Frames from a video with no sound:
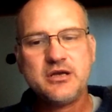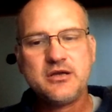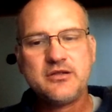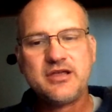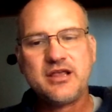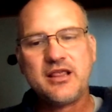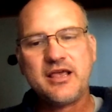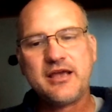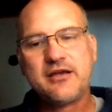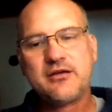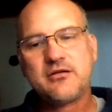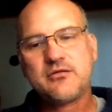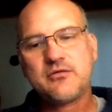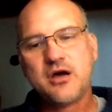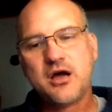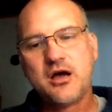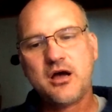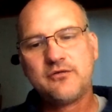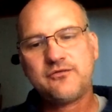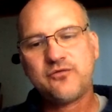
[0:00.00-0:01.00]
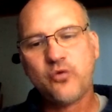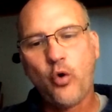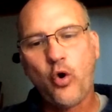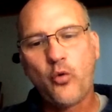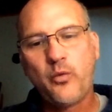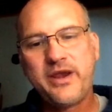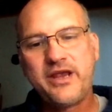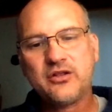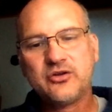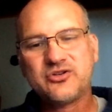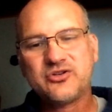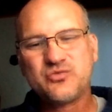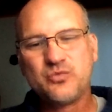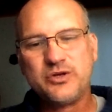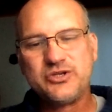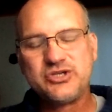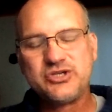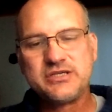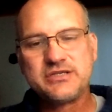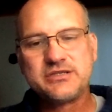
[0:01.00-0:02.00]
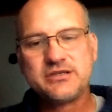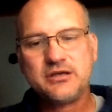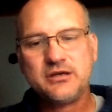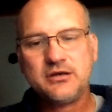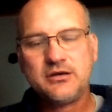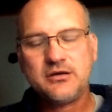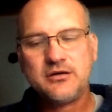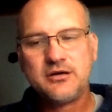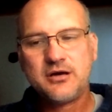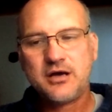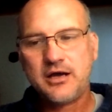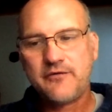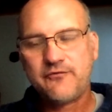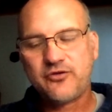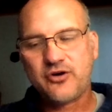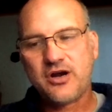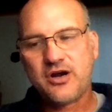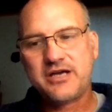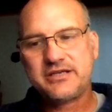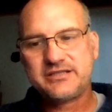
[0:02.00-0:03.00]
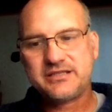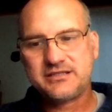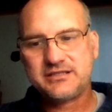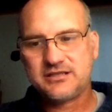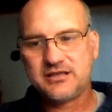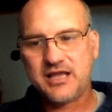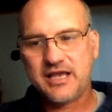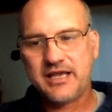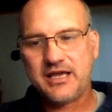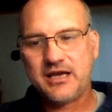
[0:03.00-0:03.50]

They like 4-wheelers, which is for us is like